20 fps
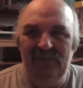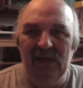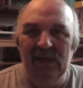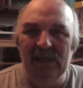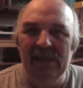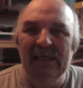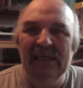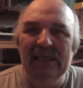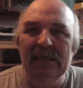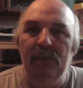
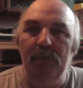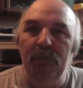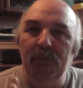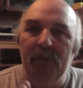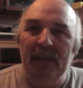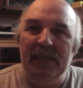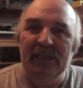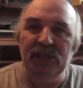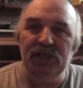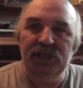I need a
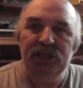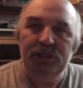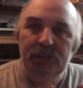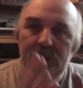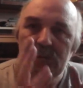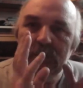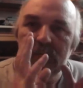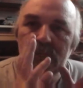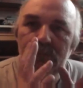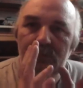bench
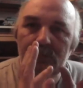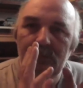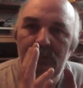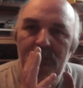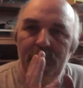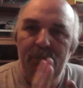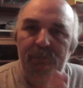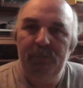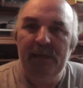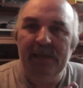
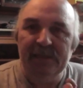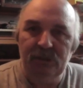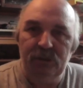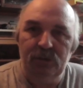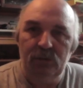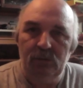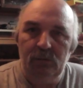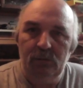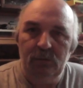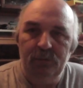
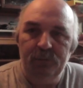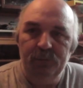bandsaw.